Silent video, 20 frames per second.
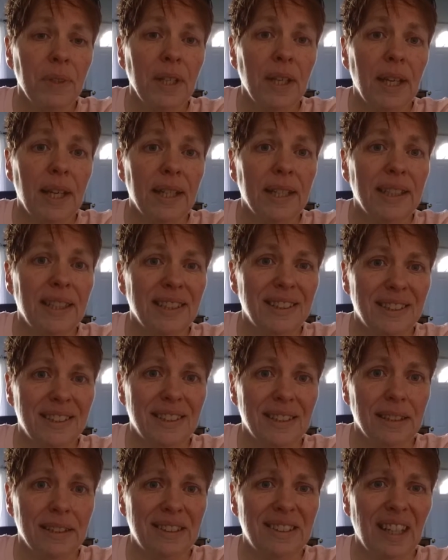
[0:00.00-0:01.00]
And it
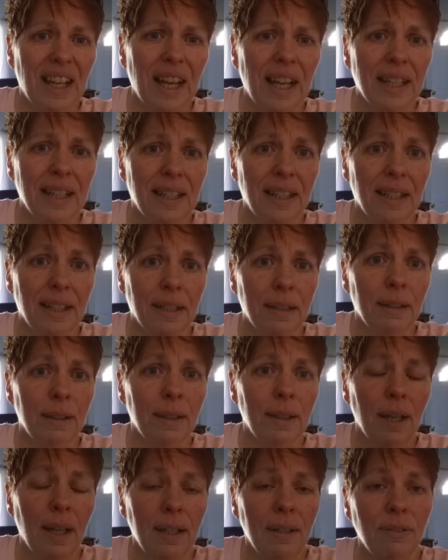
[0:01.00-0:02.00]
gets tugging,
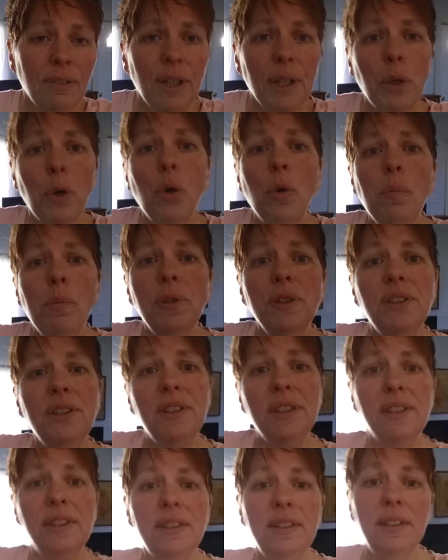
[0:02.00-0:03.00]
kind of like almost
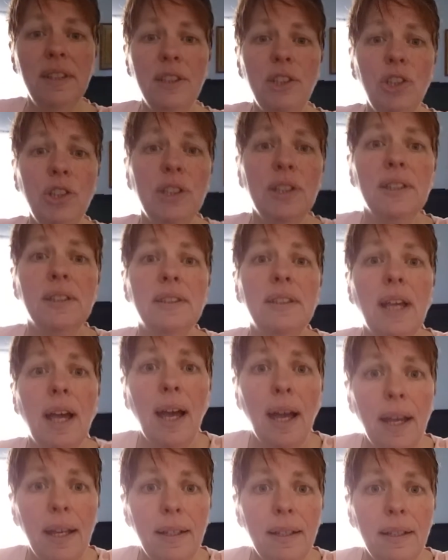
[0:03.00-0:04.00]
a stitch in the
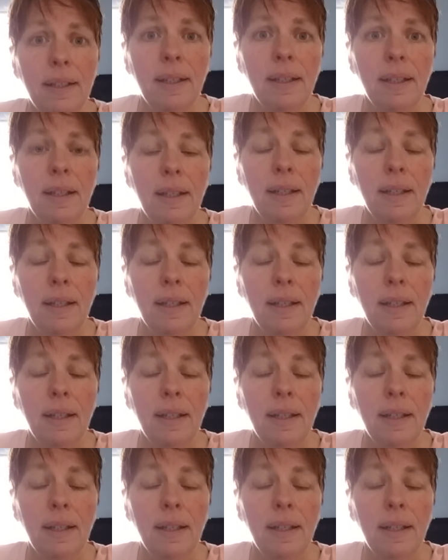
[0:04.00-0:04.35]
side.